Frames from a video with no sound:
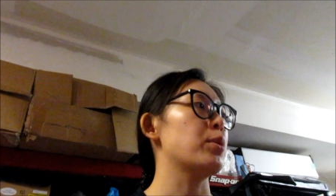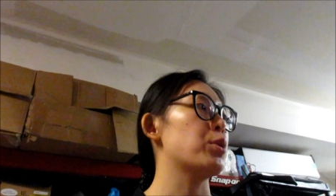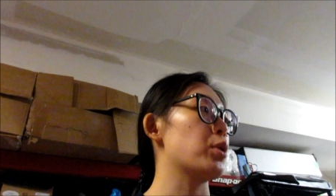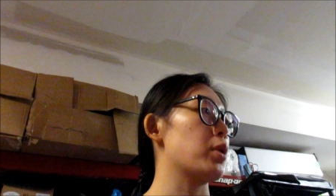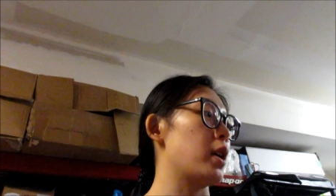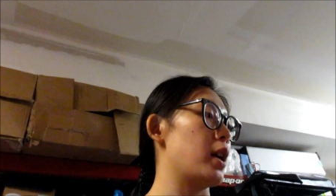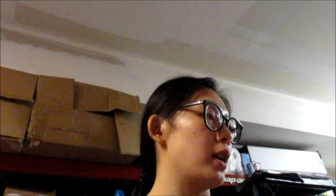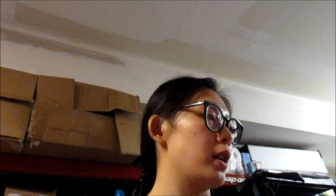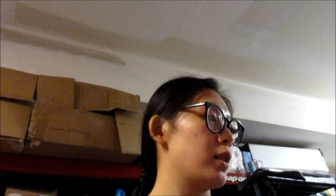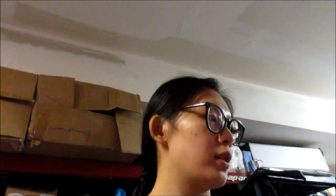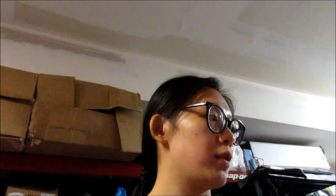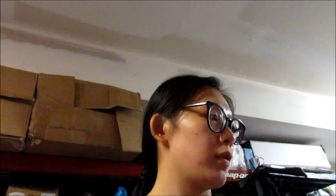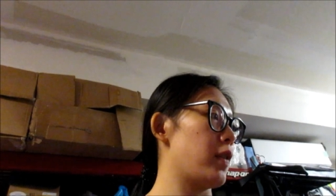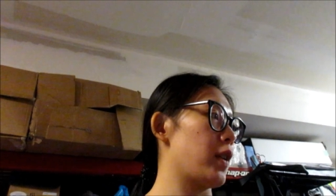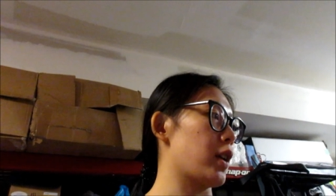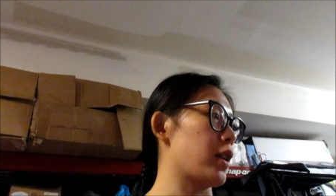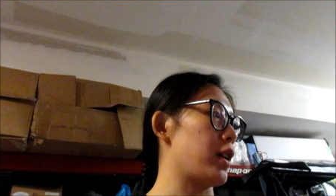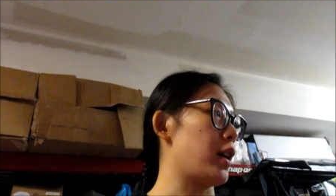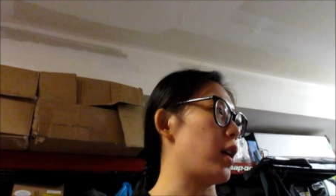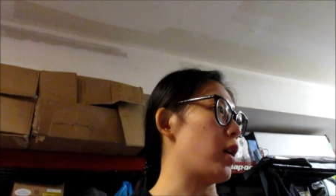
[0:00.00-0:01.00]
I'm trying to
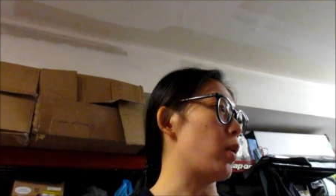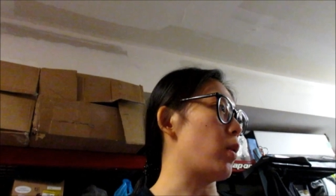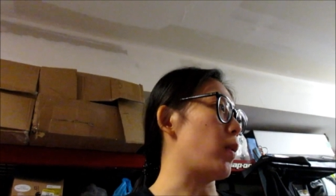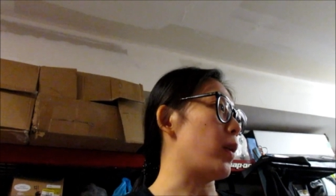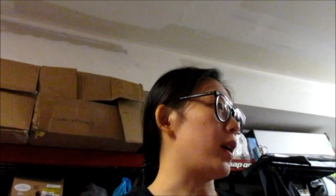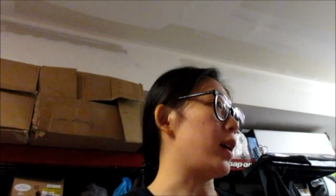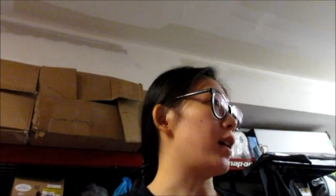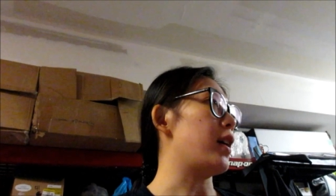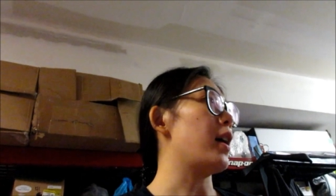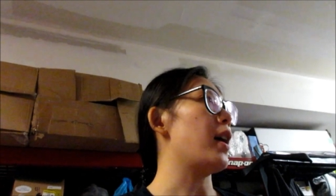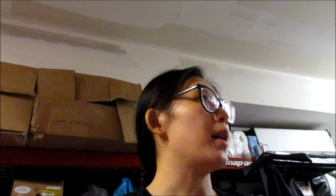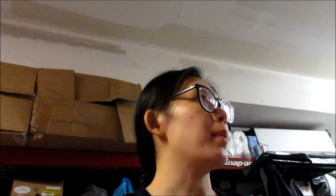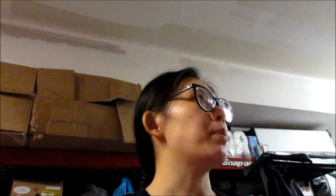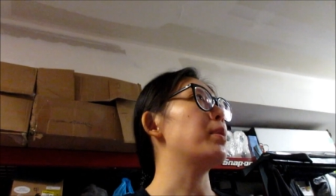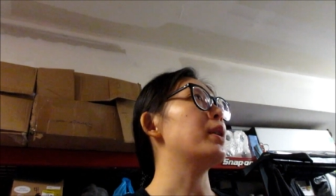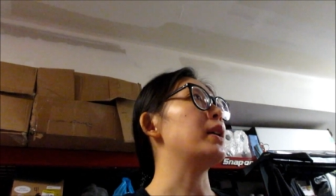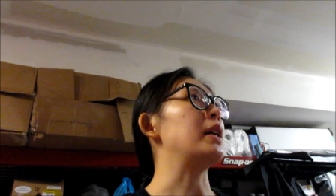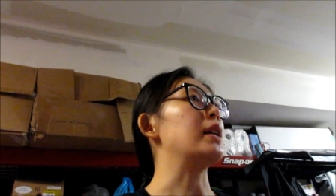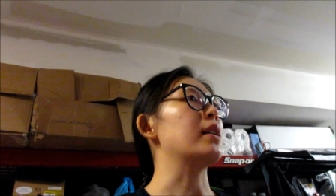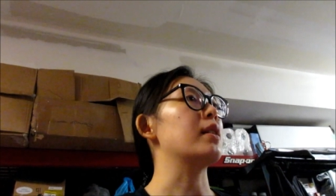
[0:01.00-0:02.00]
figure out where I
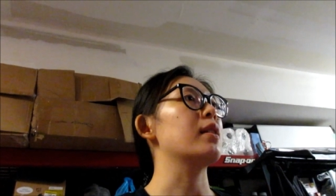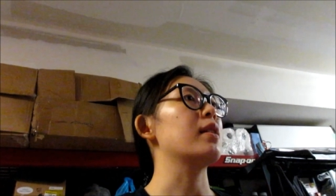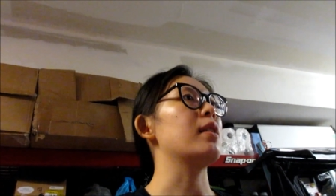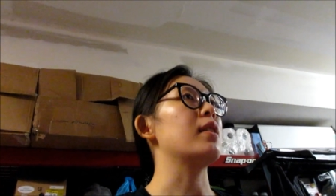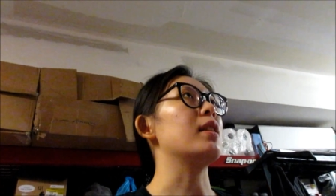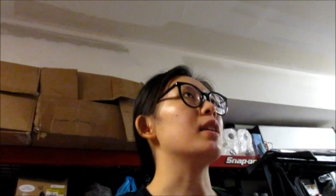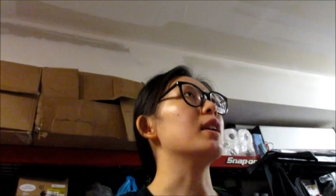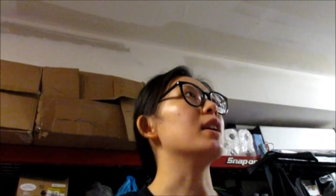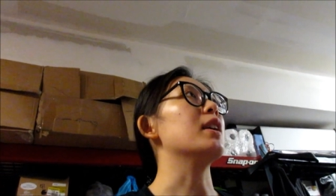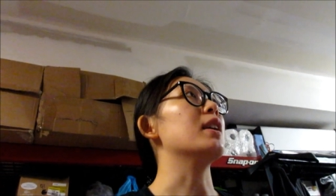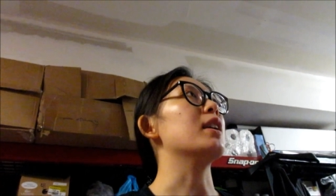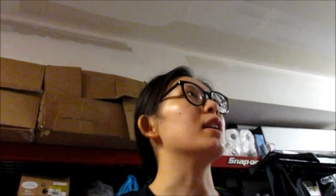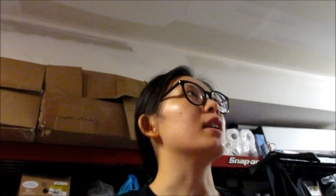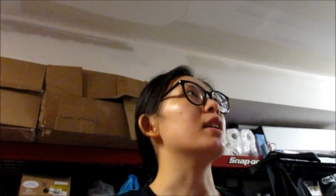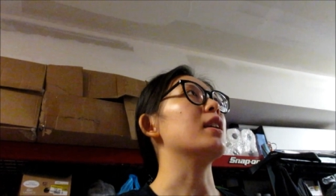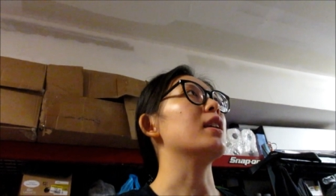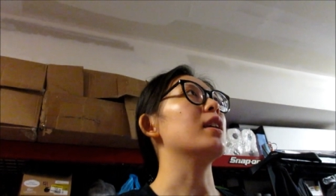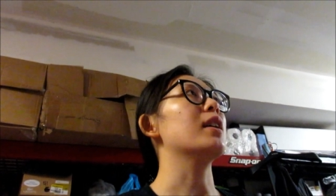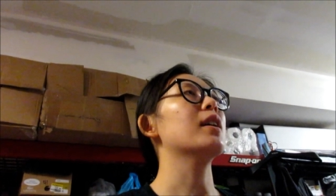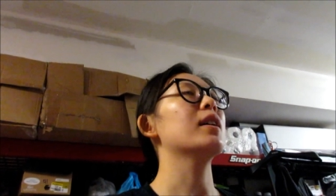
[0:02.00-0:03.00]
put
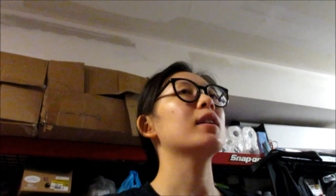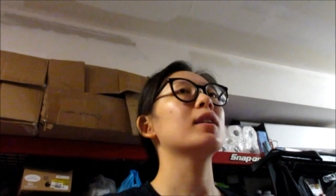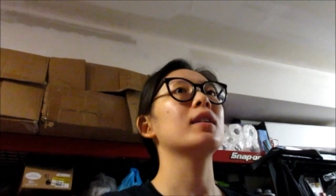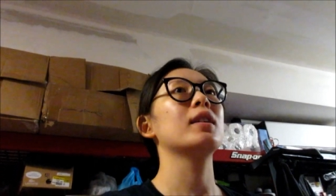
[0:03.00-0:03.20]
the